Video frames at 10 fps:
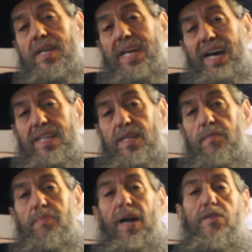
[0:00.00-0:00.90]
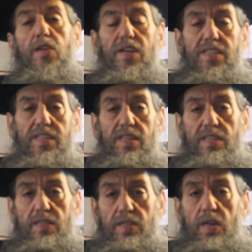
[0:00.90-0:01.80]
get
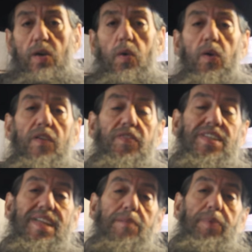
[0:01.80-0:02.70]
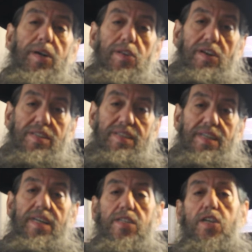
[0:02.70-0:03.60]
parnasa or if it's not
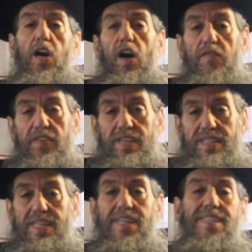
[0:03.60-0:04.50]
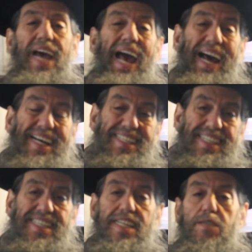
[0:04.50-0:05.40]
parnasa, it's kavod, it's
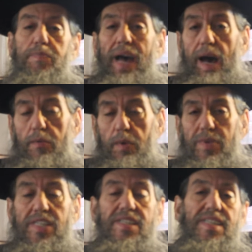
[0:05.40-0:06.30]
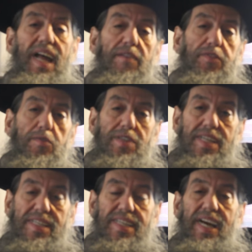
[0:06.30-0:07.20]
access, it's power, which is an
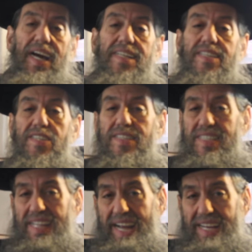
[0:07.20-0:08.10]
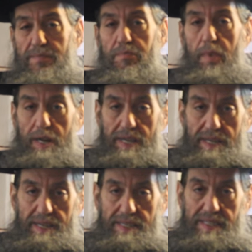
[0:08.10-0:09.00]
aphrodisiac, just like money
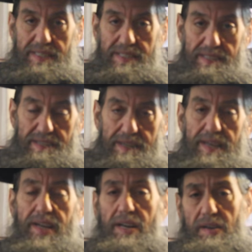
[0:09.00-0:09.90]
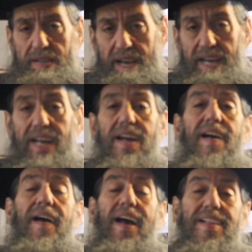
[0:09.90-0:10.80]
is, okay?
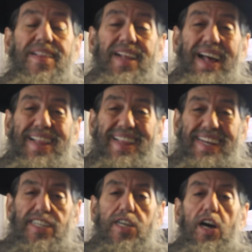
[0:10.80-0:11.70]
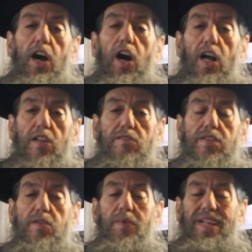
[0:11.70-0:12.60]
And this
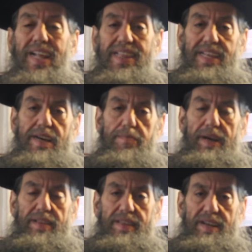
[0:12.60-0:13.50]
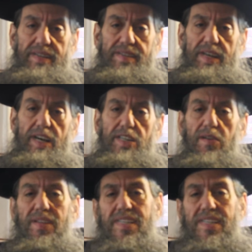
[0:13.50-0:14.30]
colors the way they think about things. So